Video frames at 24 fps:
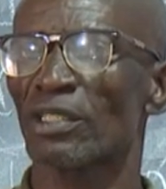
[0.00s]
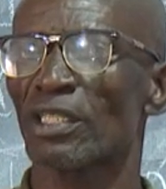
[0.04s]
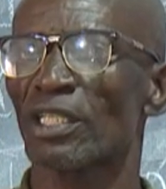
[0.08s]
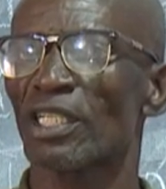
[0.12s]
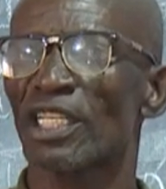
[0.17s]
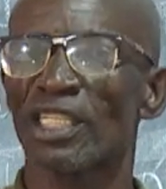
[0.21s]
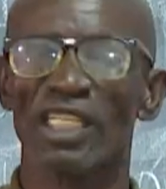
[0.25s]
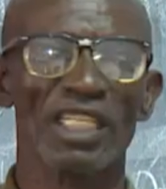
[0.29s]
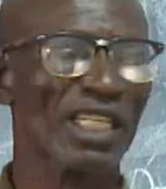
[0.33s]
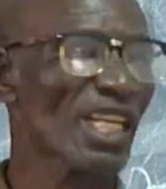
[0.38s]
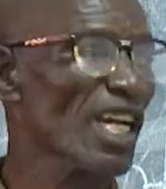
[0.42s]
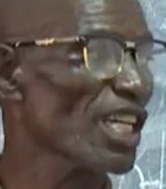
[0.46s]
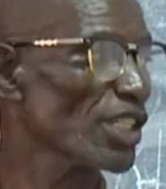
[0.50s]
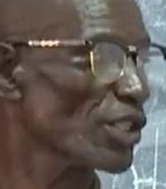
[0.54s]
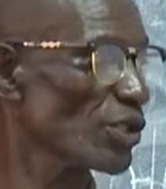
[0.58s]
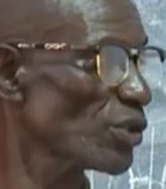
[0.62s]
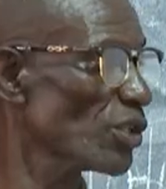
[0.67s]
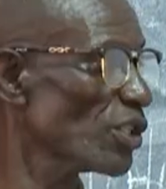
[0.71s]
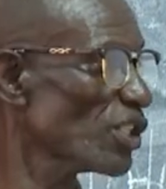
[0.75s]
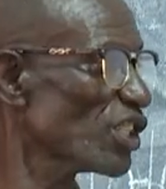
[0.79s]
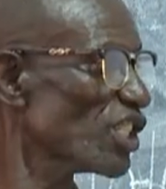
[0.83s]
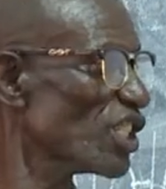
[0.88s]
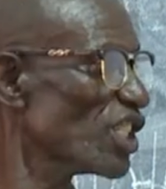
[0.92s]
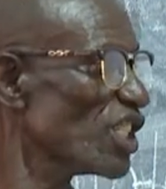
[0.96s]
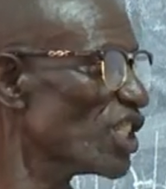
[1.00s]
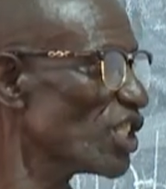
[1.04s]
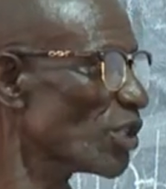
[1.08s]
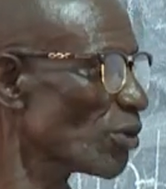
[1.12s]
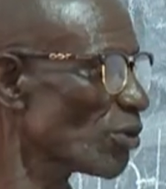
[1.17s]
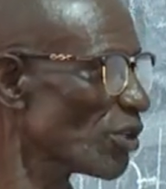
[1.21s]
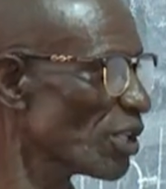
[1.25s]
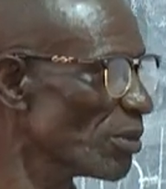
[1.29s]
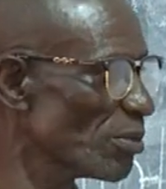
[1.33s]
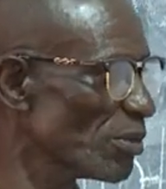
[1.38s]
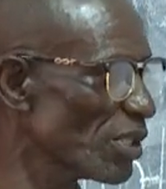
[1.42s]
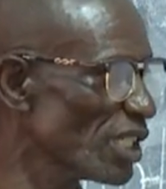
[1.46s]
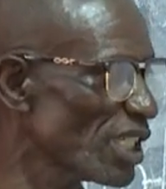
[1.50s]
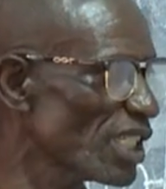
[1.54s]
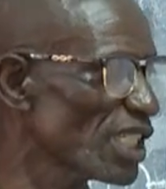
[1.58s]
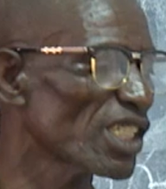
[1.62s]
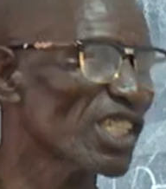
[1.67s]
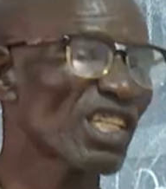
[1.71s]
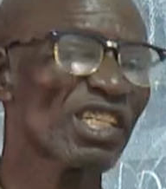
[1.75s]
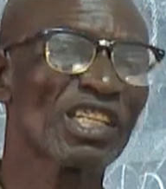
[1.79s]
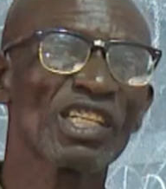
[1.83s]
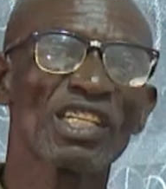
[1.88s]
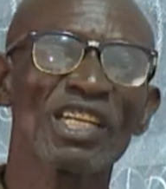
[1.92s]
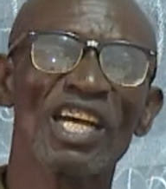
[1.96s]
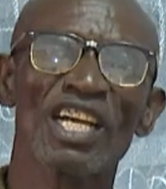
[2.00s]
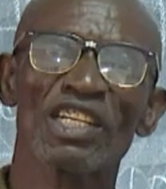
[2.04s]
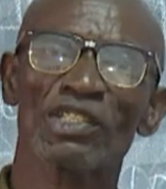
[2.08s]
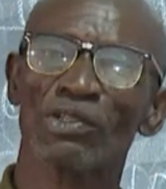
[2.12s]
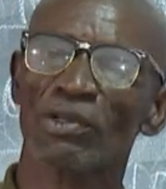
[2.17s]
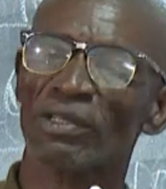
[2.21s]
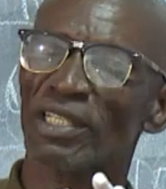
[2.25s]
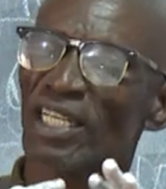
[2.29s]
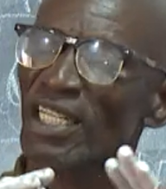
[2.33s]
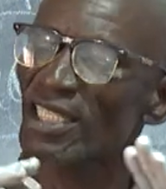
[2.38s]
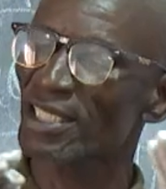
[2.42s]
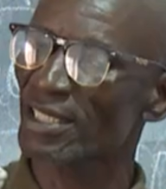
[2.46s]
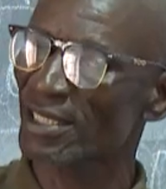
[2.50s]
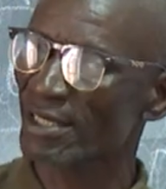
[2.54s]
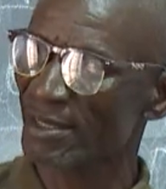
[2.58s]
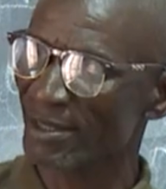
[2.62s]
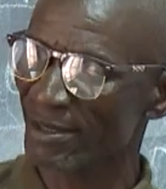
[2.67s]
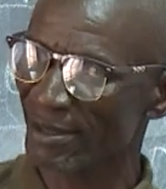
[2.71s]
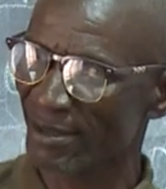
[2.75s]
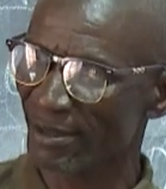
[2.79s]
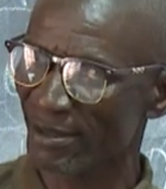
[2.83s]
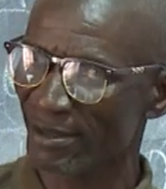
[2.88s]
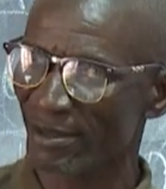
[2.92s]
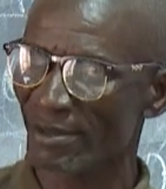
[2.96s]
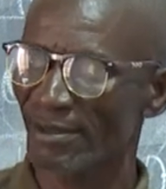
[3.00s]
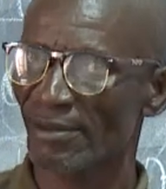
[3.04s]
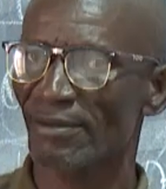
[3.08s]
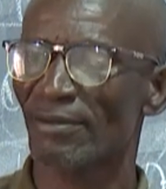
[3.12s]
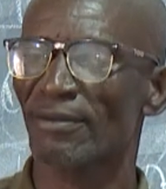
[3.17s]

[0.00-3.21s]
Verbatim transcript: It does not discriminate in nationalities.